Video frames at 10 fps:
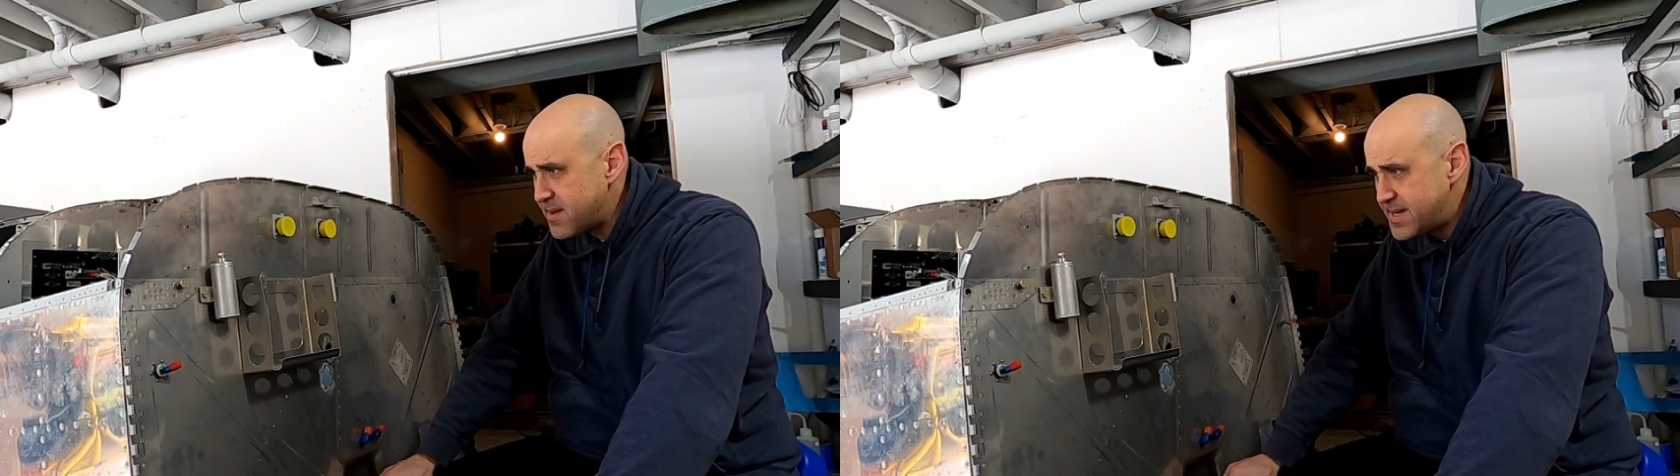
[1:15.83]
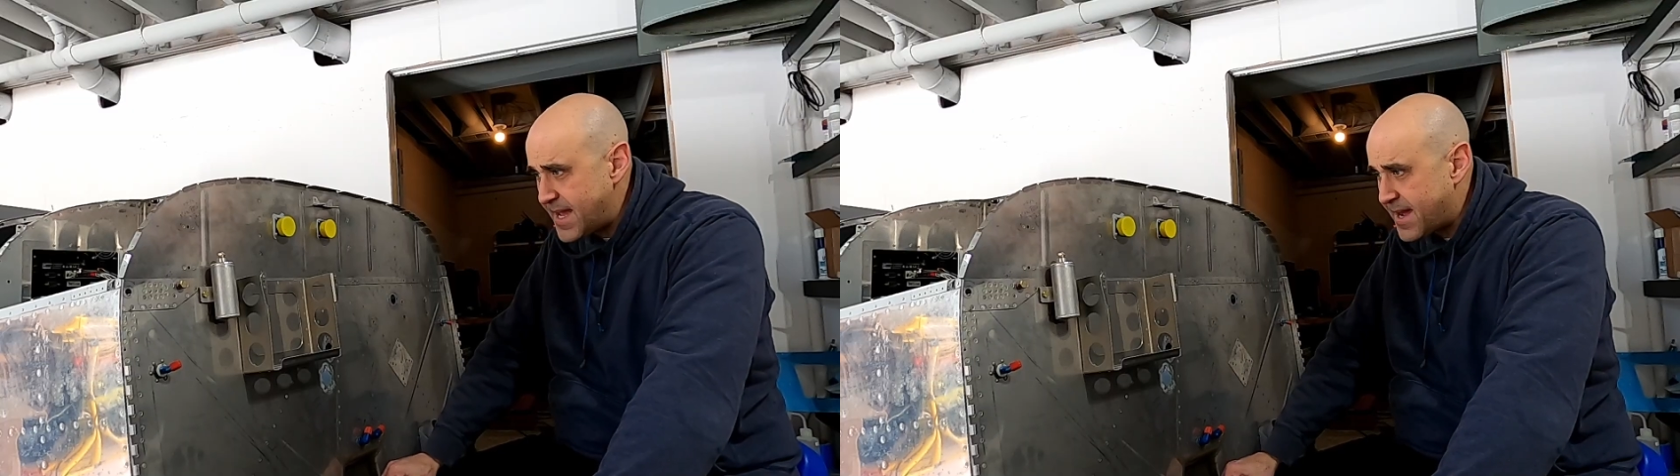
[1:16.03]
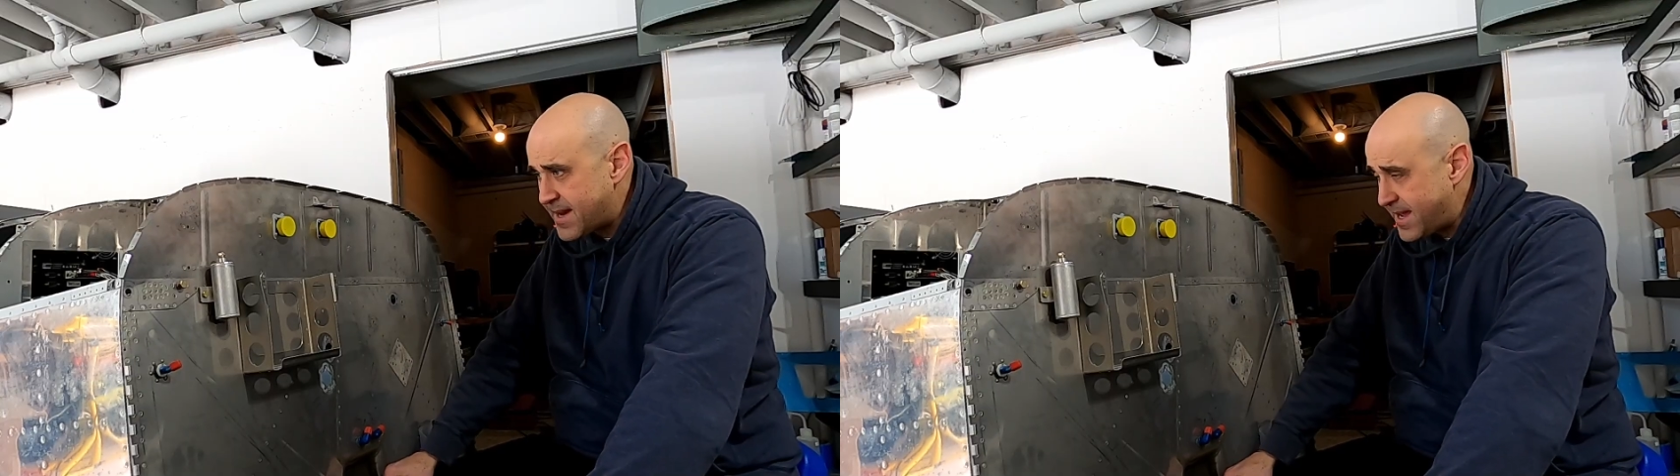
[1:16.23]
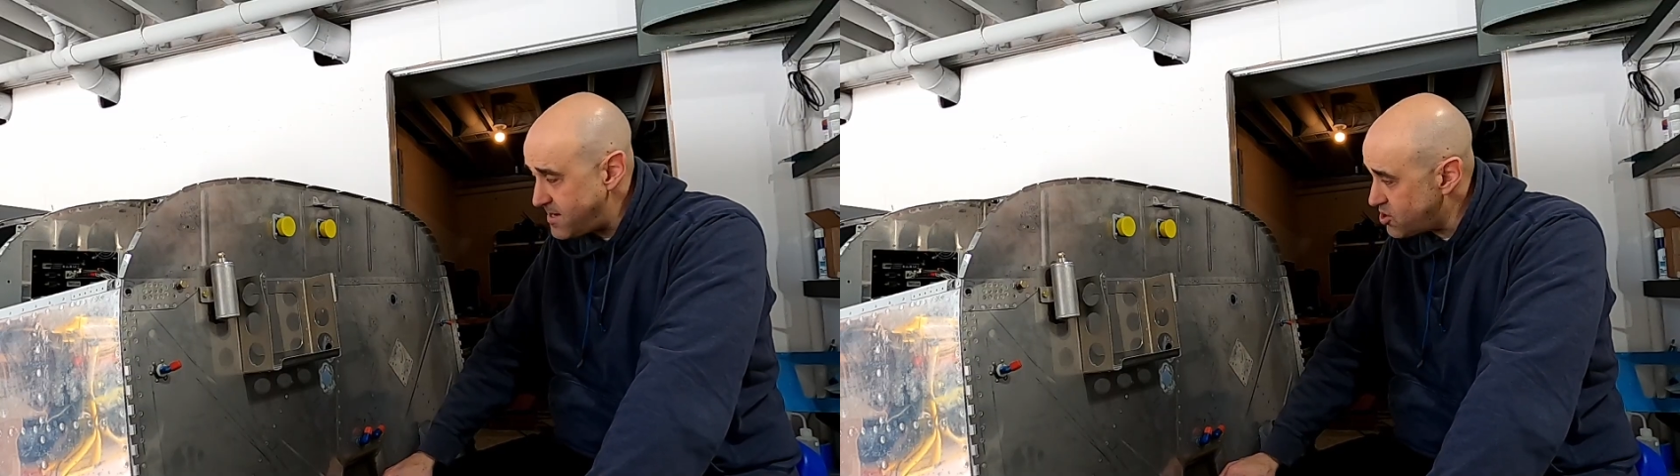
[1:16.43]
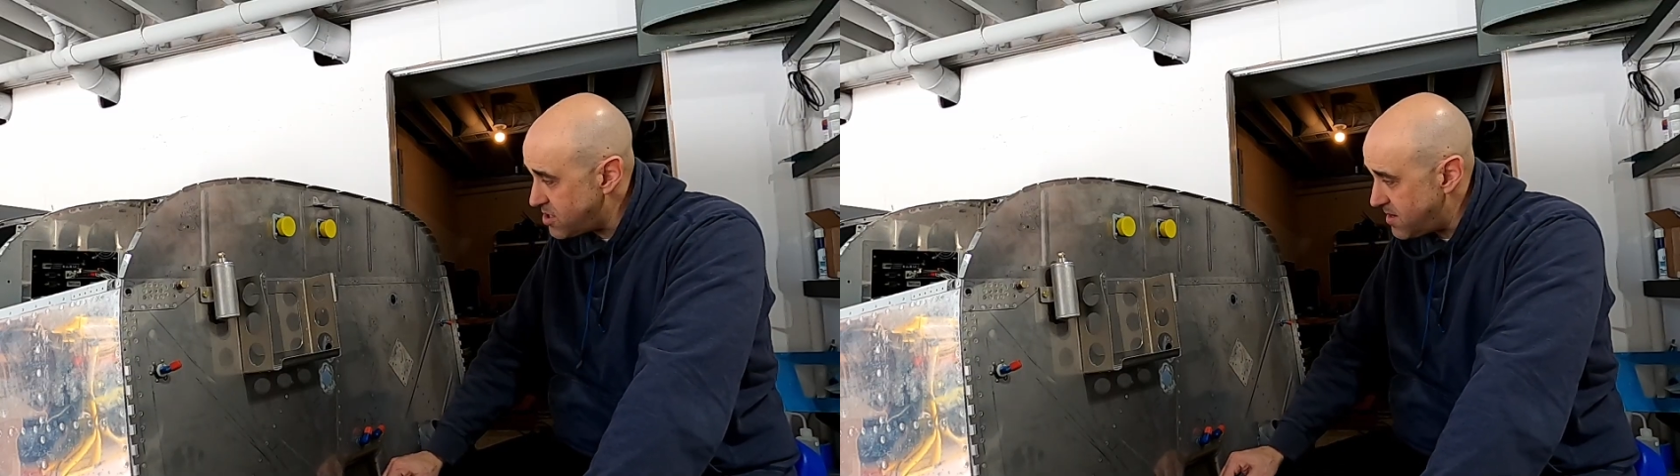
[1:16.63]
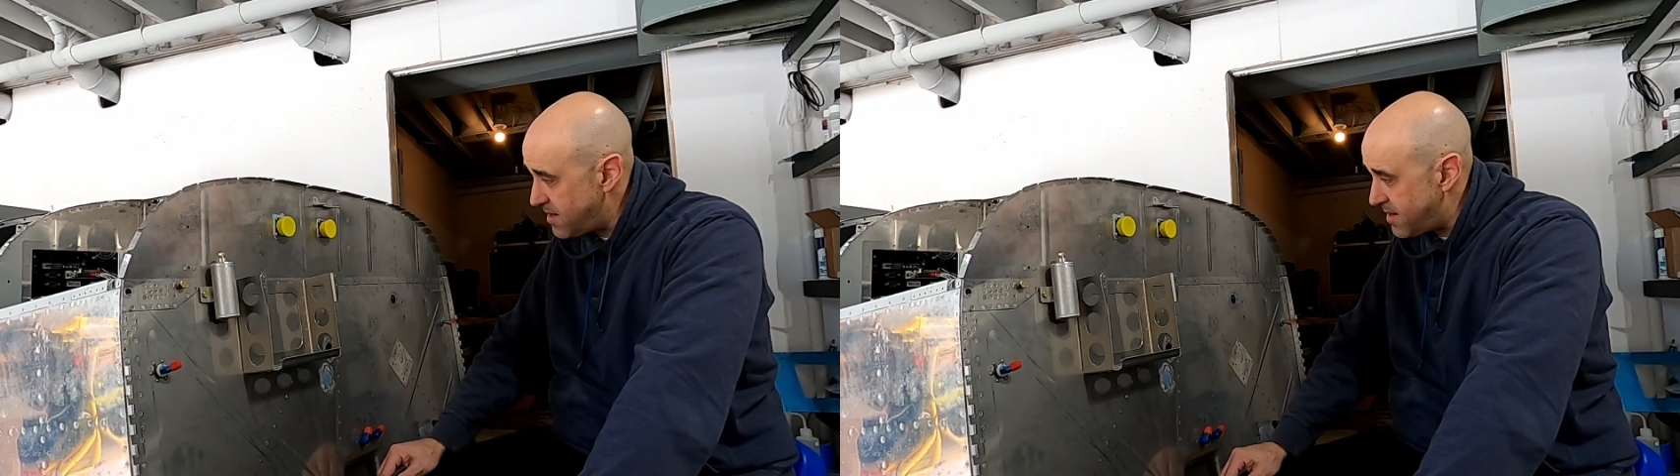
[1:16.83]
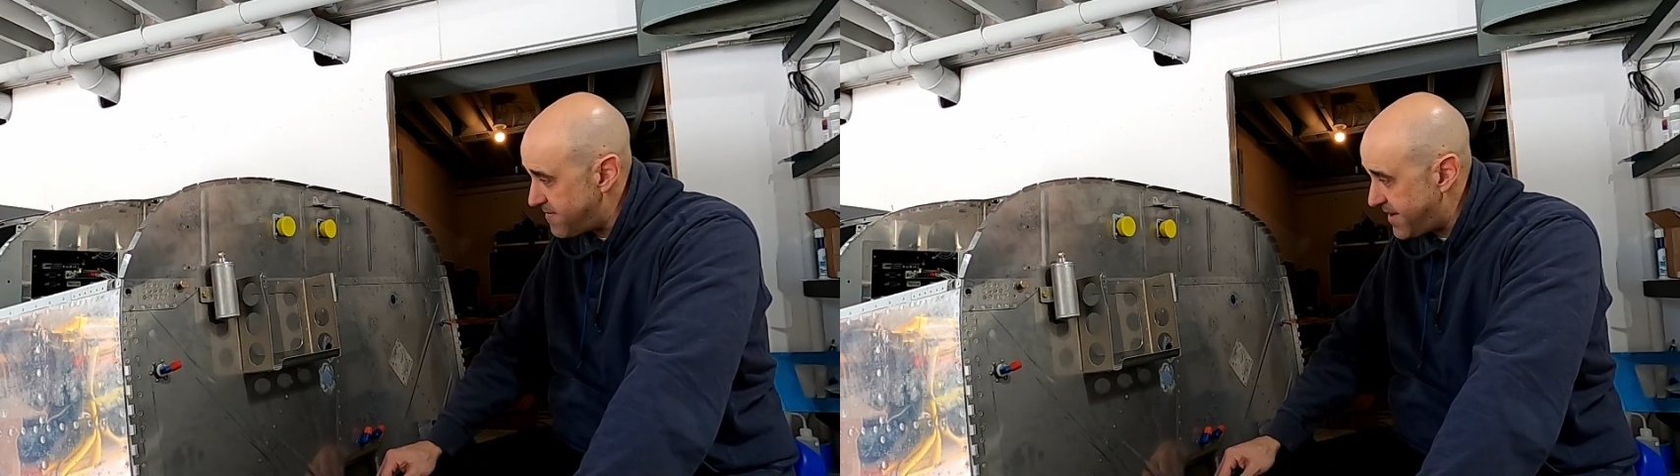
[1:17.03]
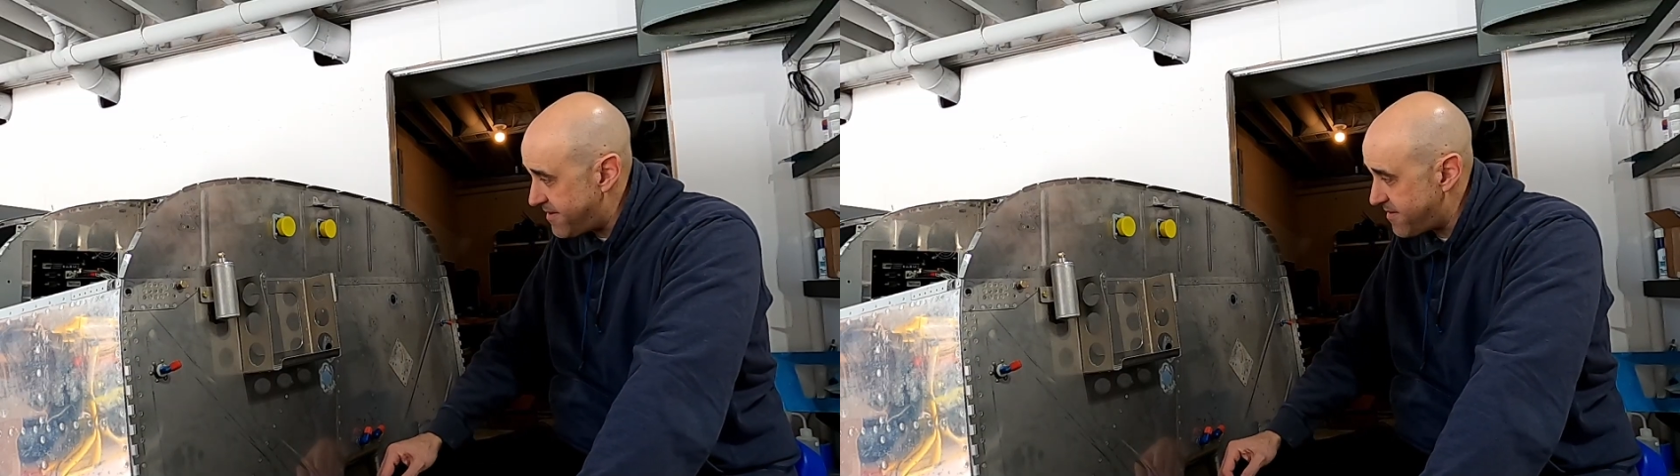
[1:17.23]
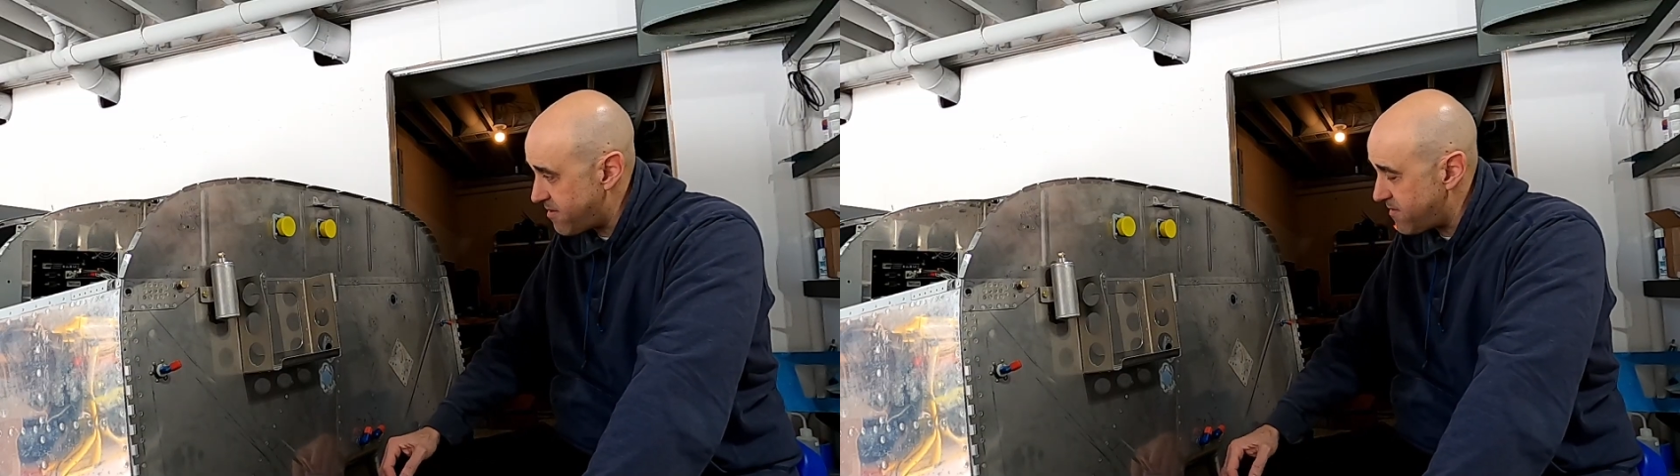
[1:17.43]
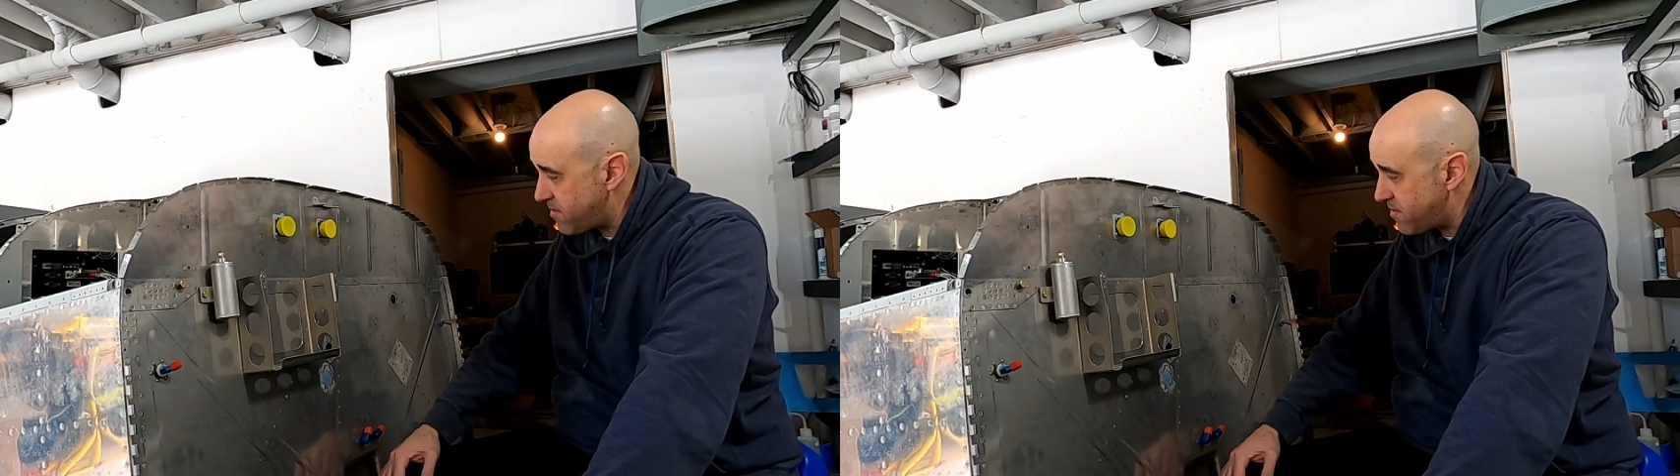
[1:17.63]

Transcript: Dan H on Vans Air